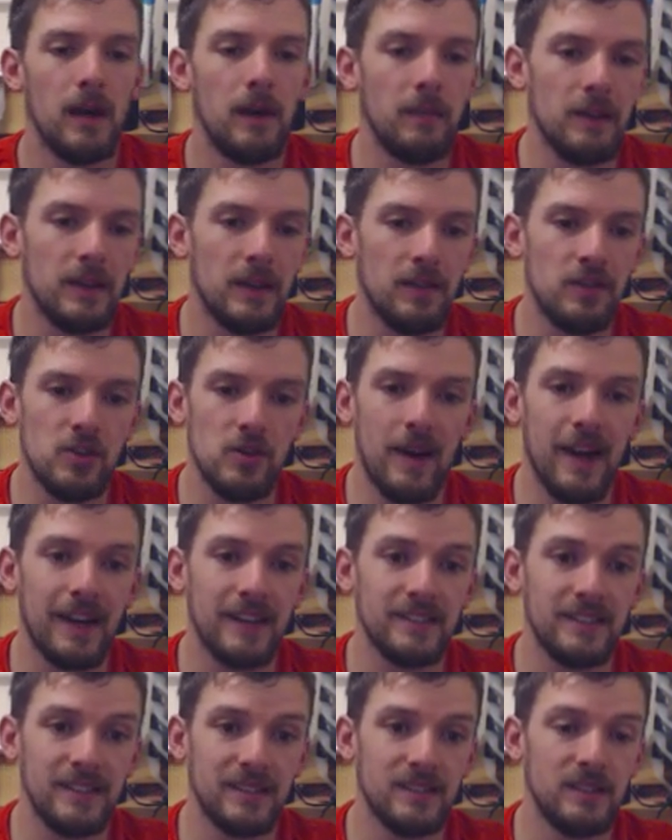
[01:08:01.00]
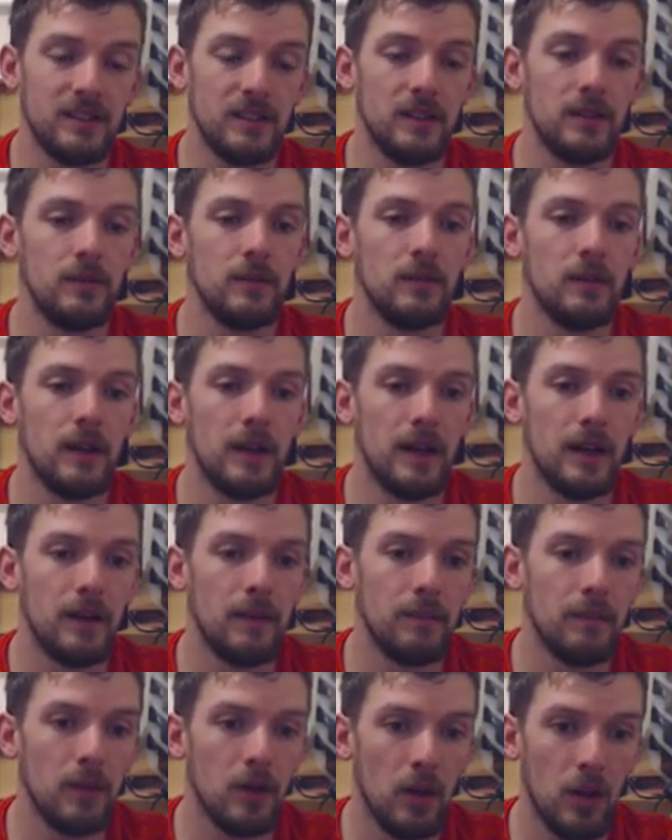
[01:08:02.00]
Gives you access to
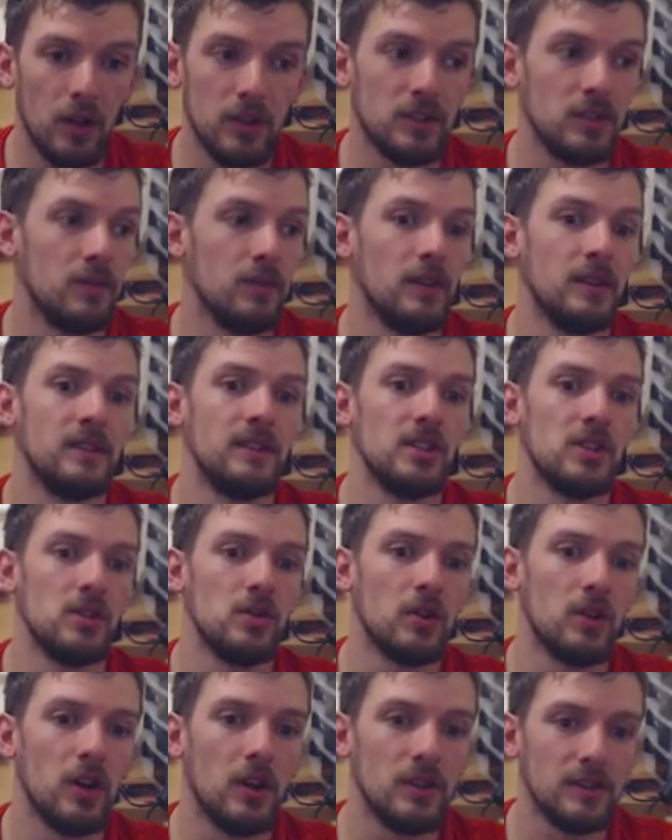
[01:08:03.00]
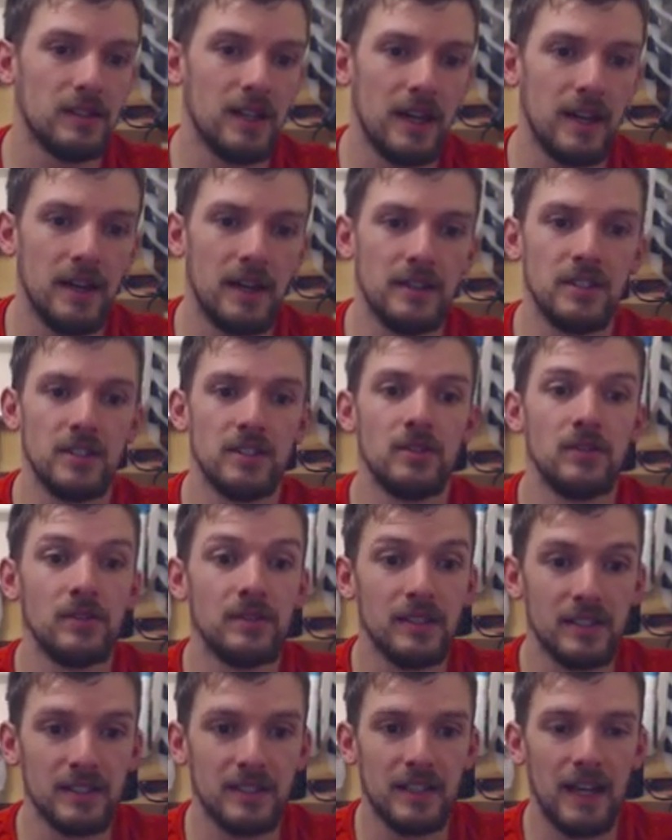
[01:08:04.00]
lots of additional content, additional
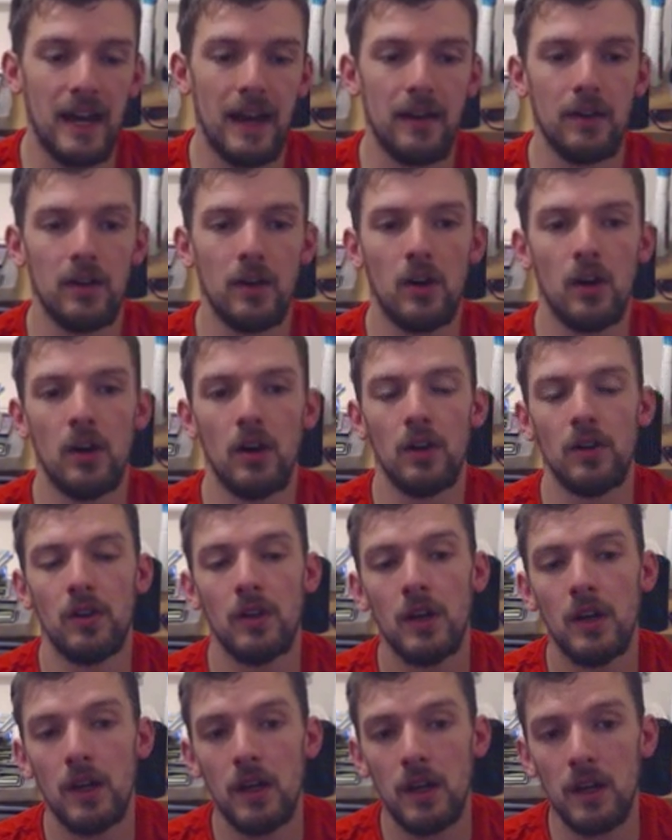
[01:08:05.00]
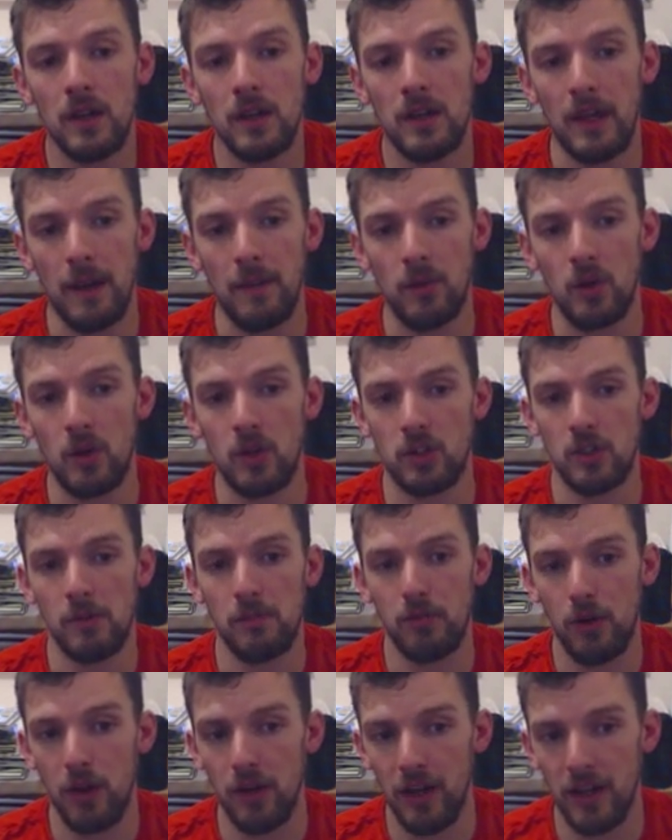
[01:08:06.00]
discount on Games Workshop
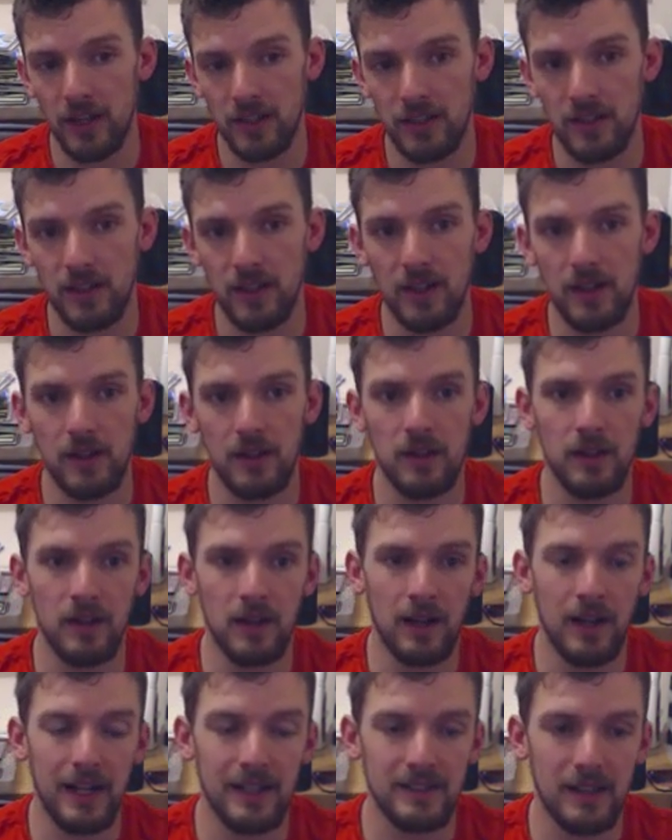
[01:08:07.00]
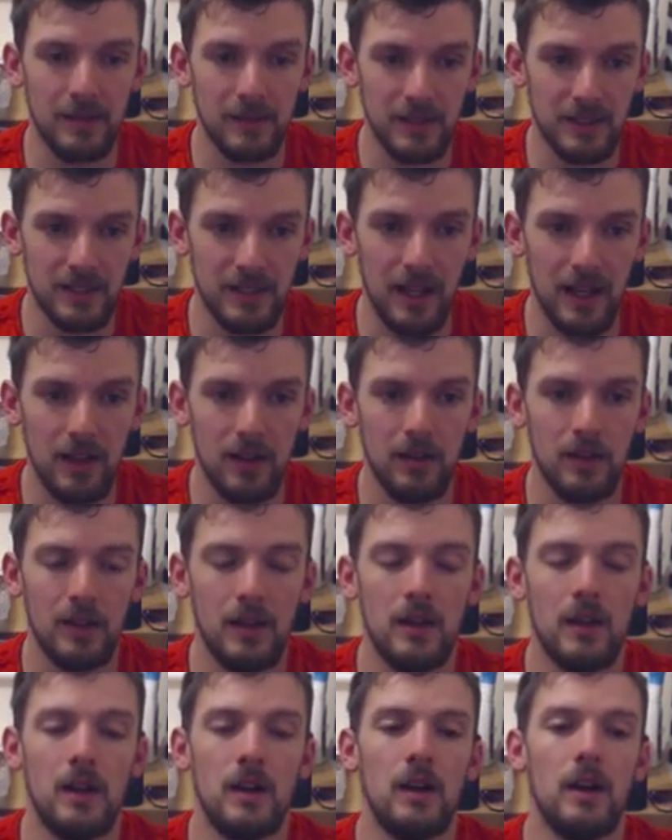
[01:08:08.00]
product that Glasshammer sell
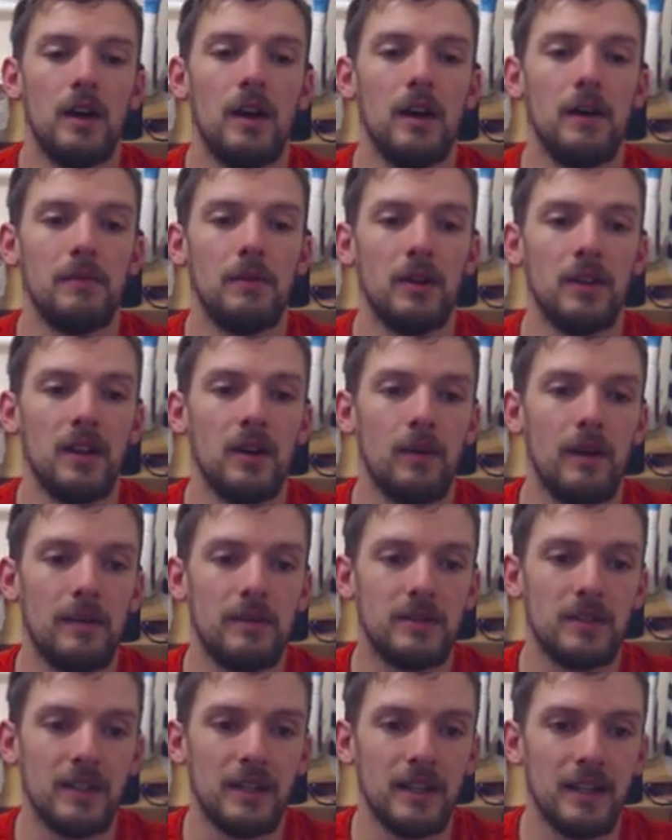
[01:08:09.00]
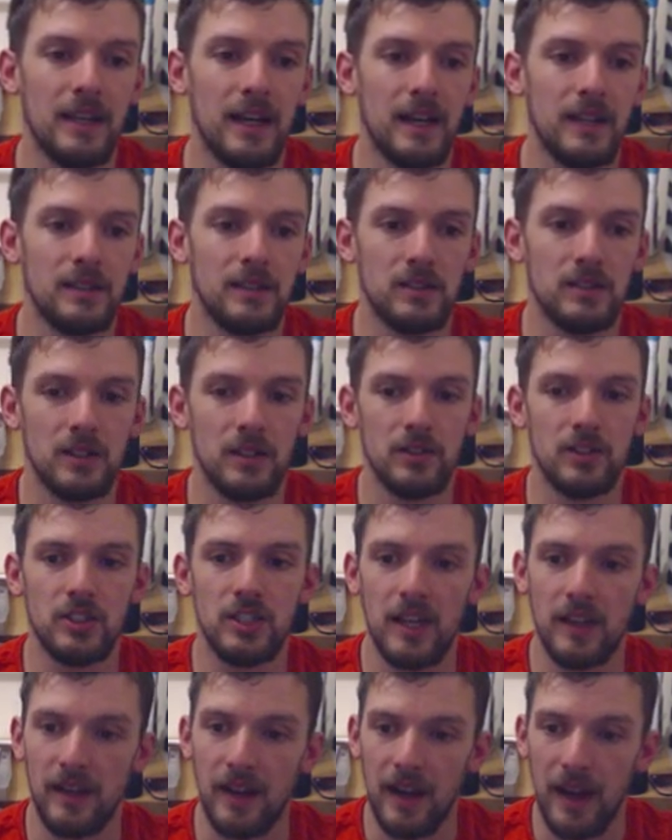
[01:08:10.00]
on their website again. So
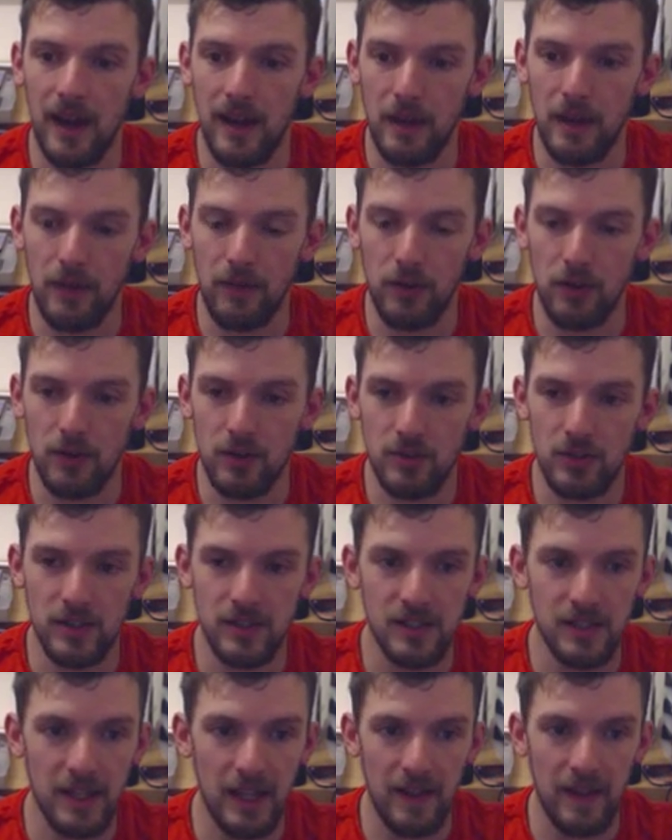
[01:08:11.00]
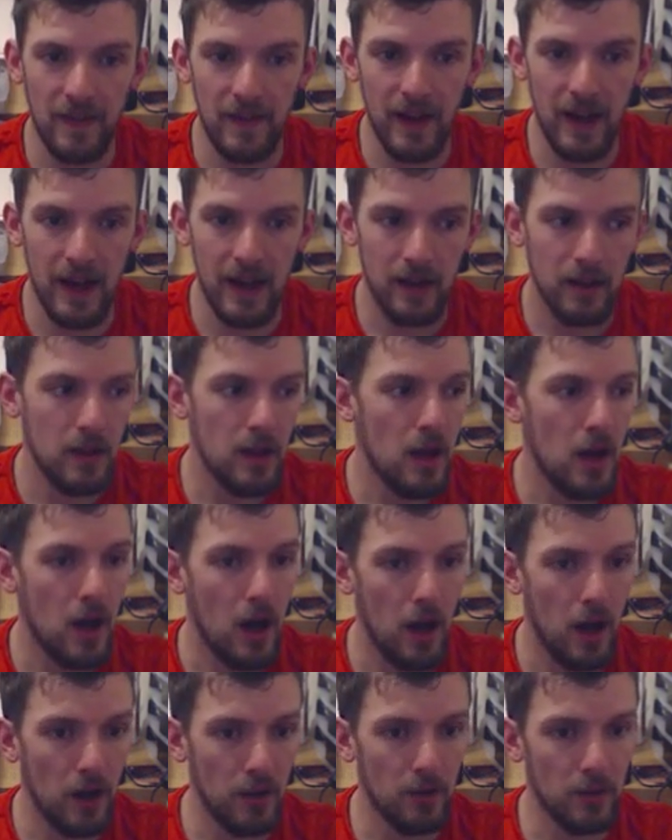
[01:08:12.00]
check that out if you're interested in that.
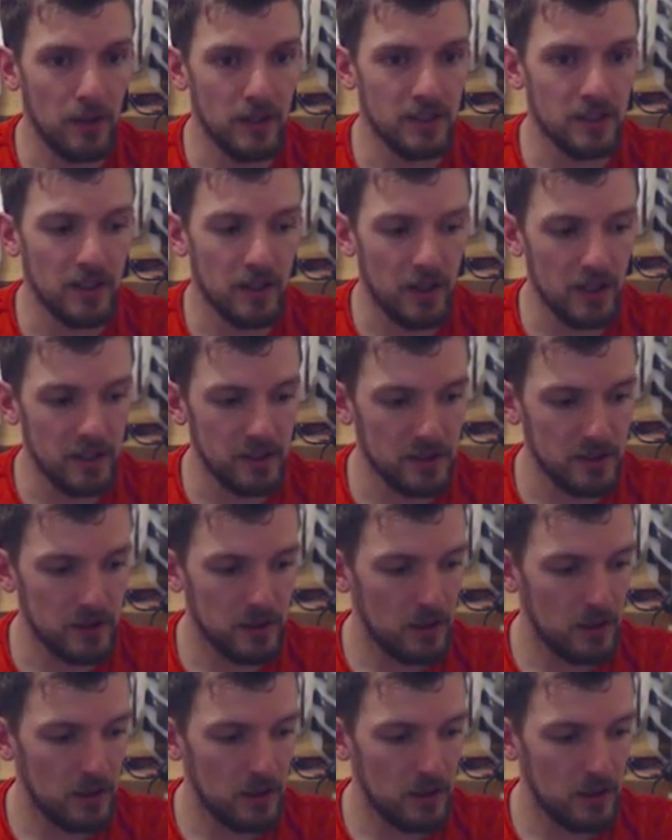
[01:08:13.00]
Otherwise, guys,